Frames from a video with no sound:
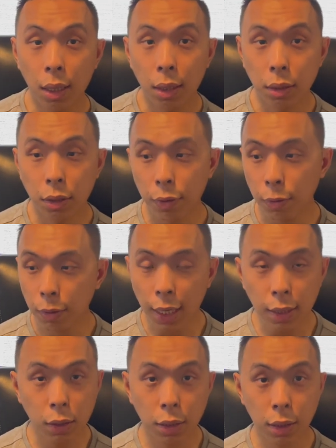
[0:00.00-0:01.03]
So
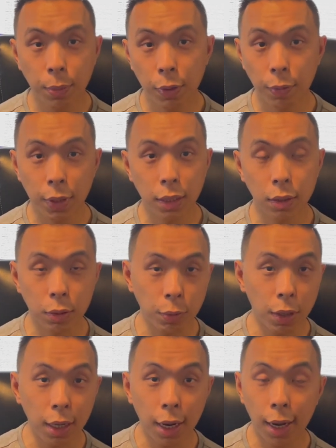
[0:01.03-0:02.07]
that's some of the reasons
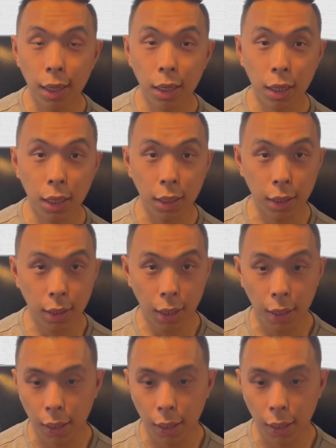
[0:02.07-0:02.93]
why I think